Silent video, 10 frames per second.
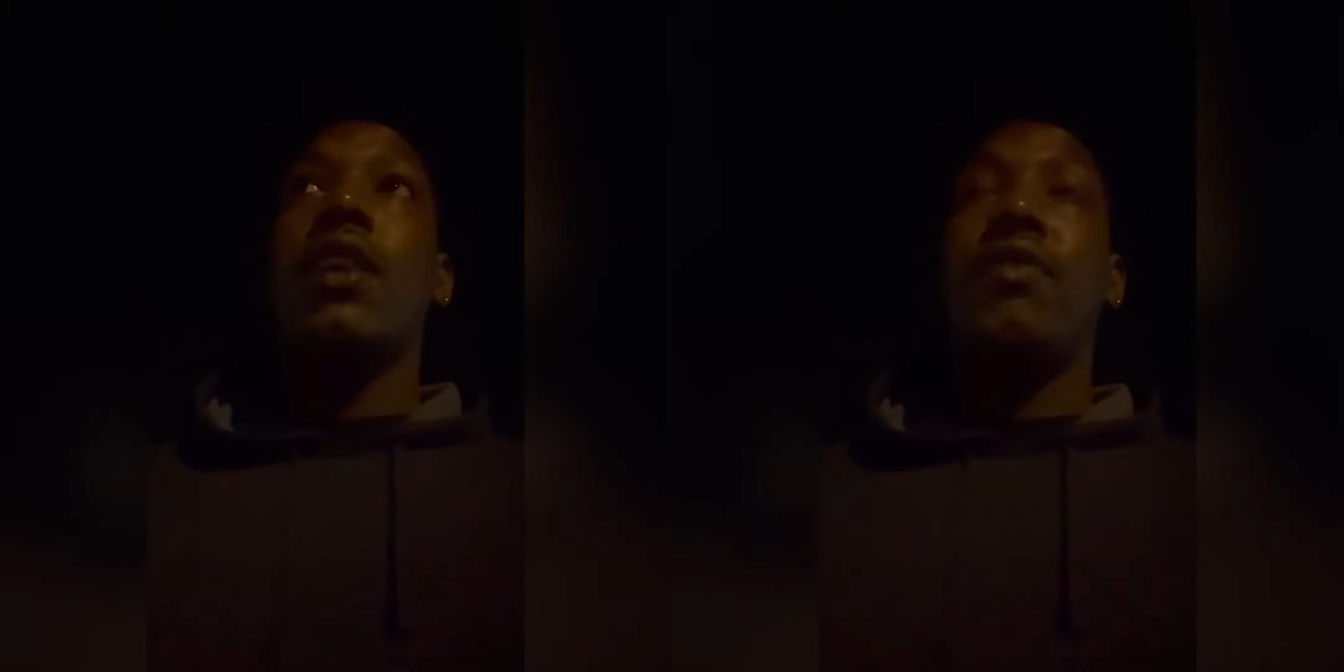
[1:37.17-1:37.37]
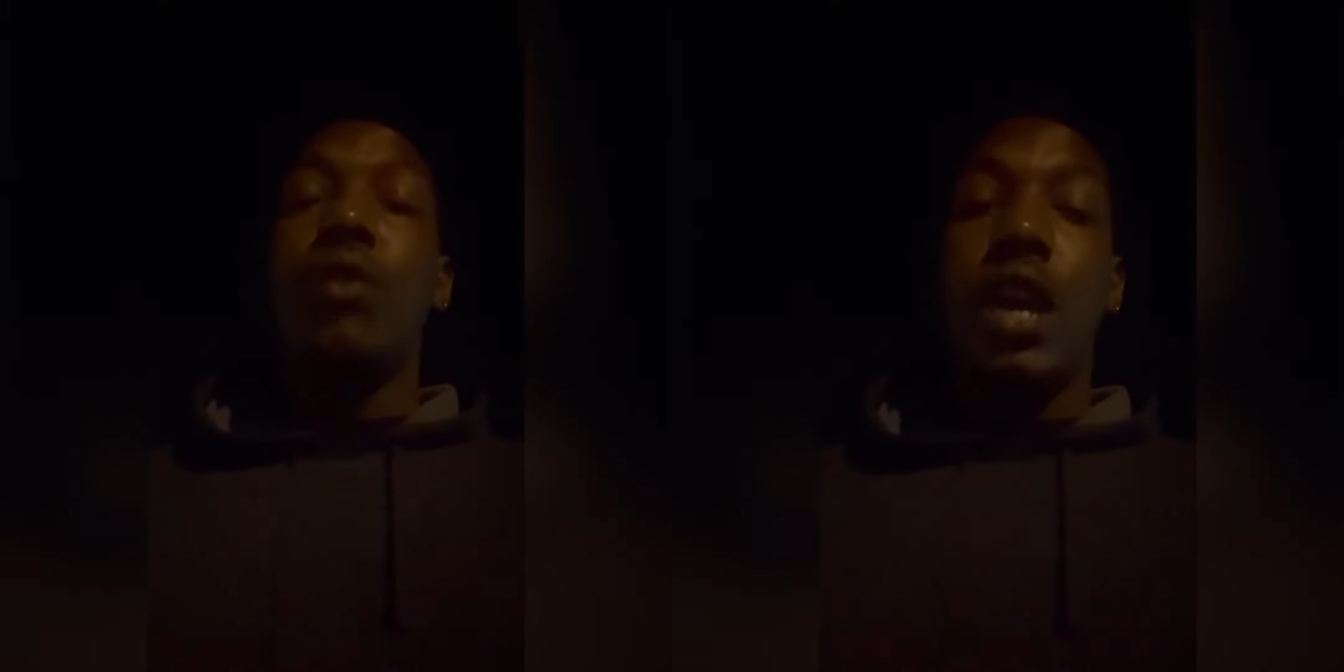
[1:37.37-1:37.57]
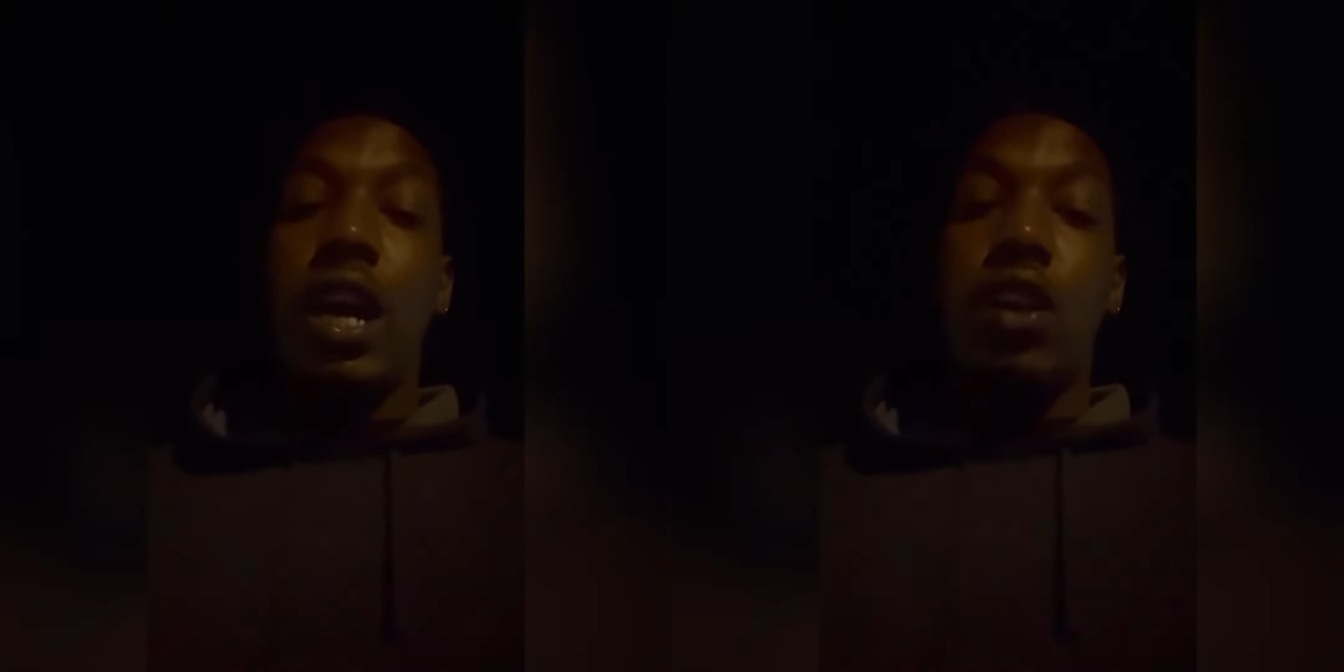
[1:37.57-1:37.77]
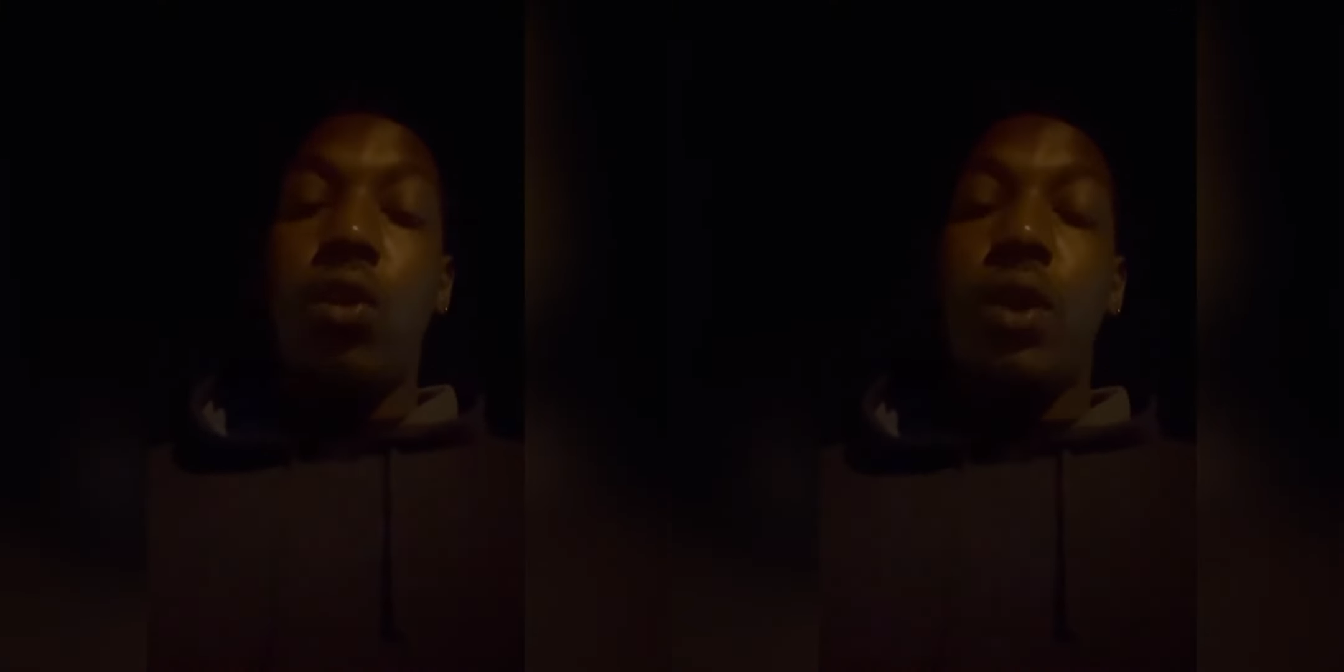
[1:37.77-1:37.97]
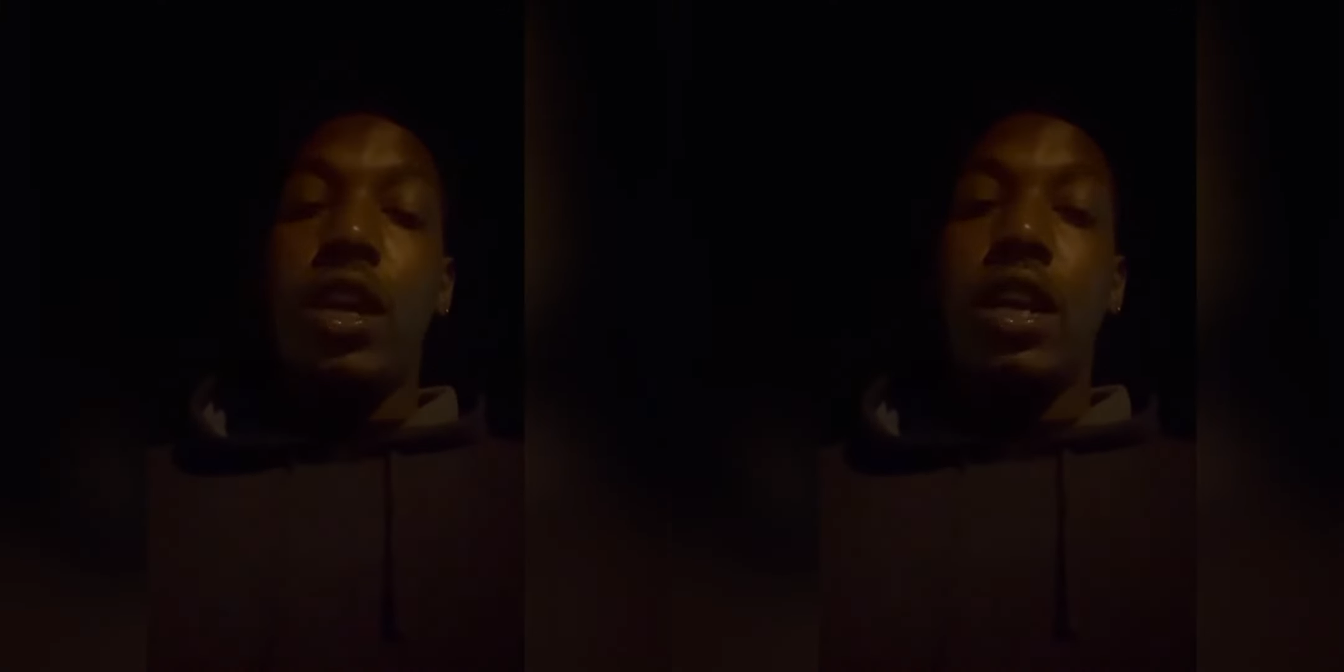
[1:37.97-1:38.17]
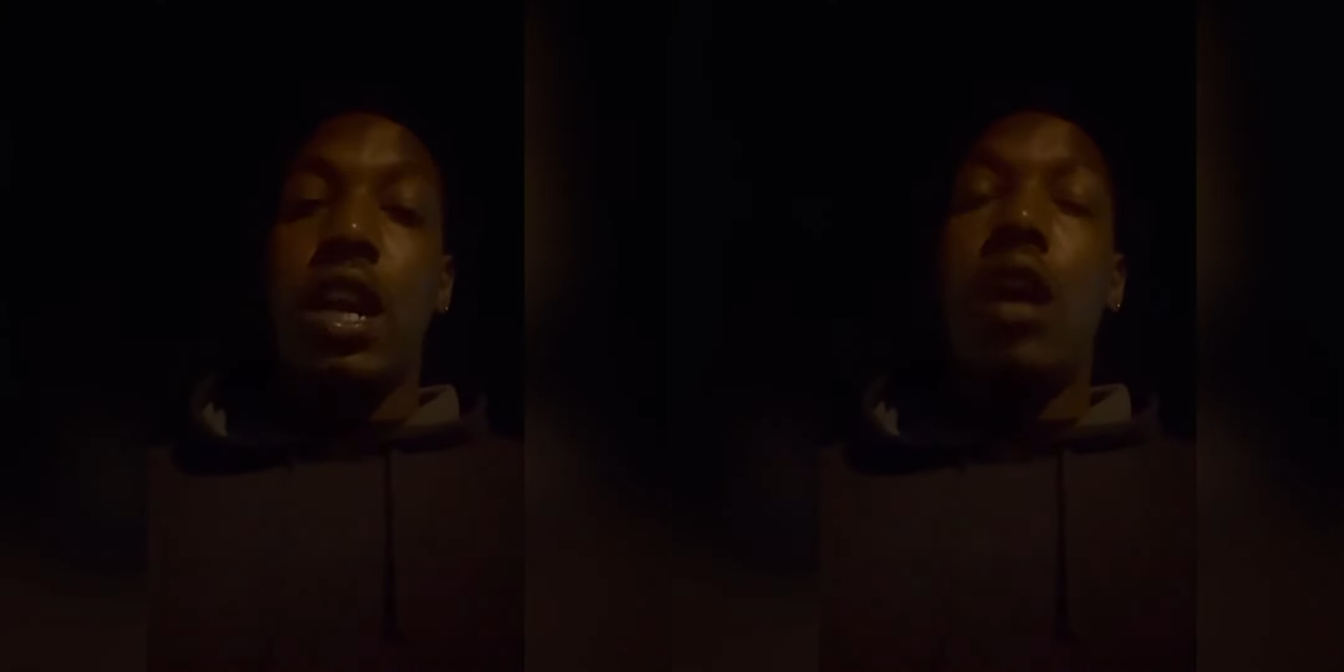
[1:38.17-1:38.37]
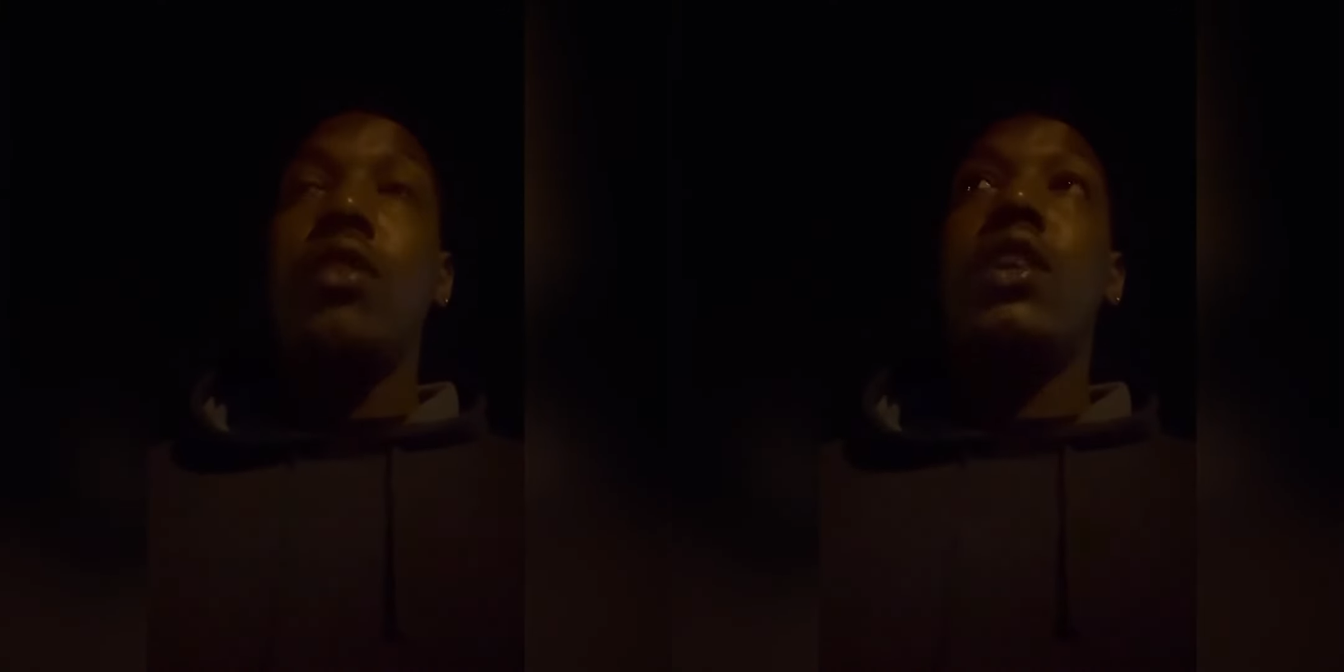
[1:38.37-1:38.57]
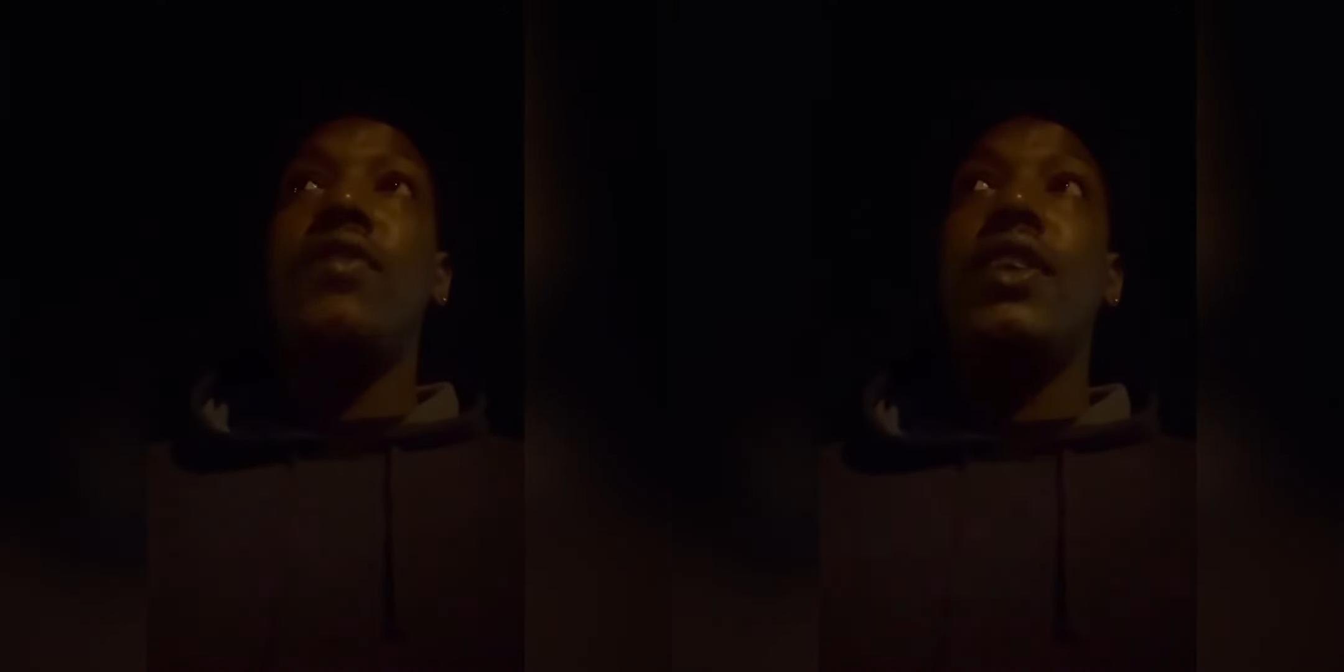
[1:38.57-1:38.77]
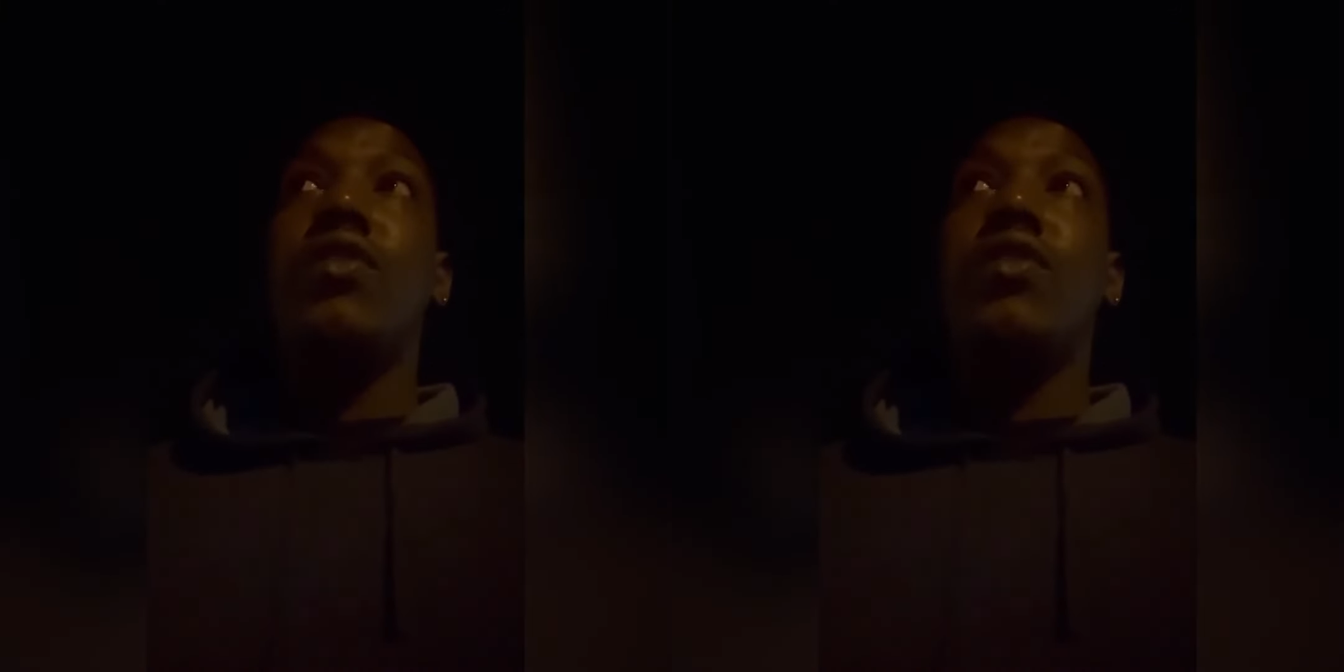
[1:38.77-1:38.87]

If you can, donate to Clout TV.